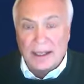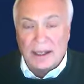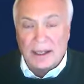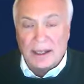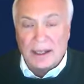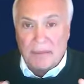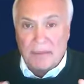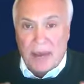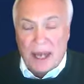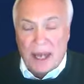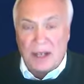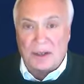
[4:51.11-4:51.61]
the
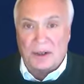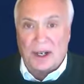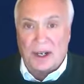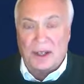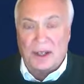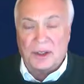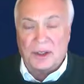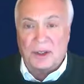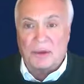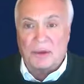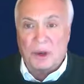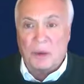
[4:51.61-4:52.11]

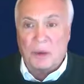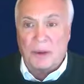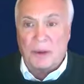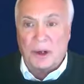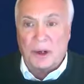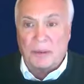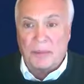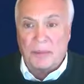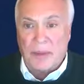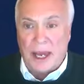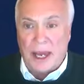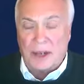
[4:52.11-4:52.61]
matrix, the
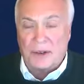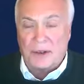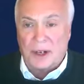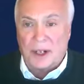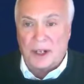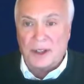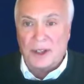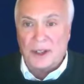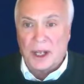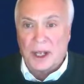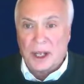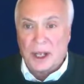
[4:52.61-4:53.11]
rubric
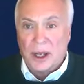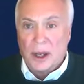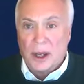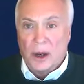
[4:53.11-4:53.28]
matrix.